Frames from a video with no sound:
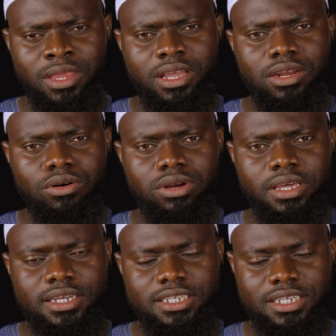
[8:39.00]
and all
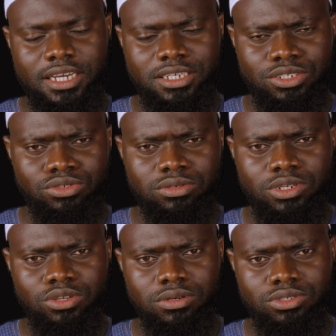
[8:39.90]
the exercises should
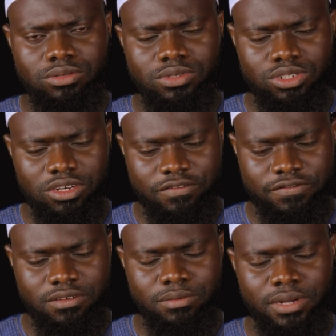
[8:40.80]
be
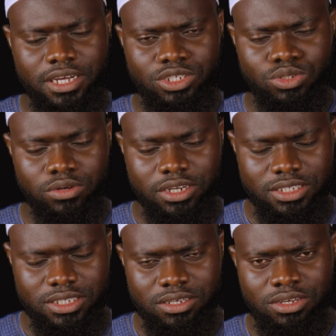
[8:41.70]
solved by the
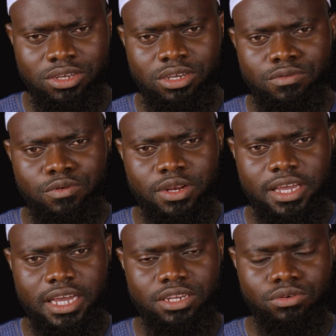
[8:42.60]
students. We will
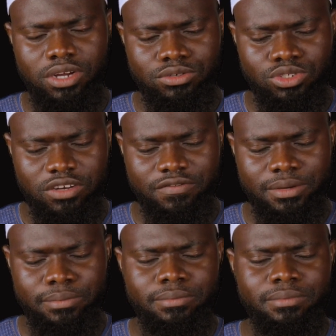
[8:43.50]
guide you how to solve
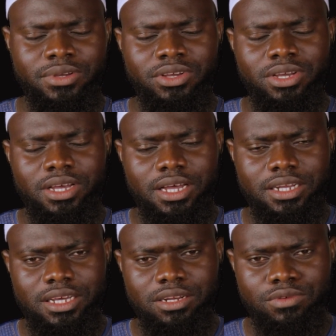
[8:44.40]
them,
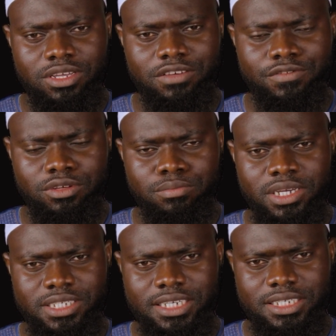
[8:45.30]
and then we will give you the
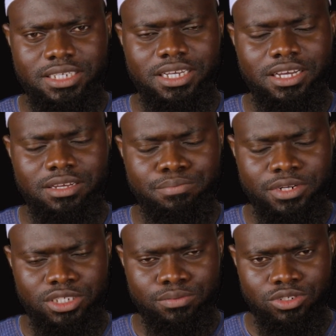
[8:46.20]
basics,
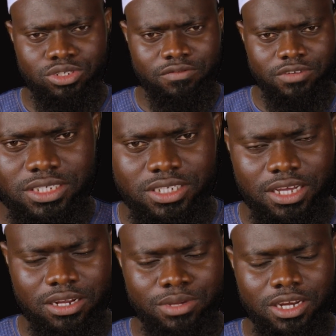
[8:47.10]
principles of this
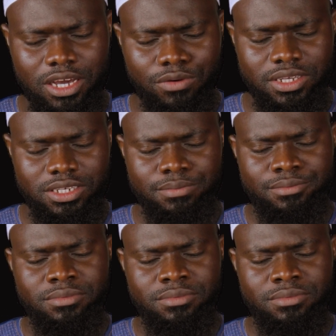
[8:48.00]
Arabic language,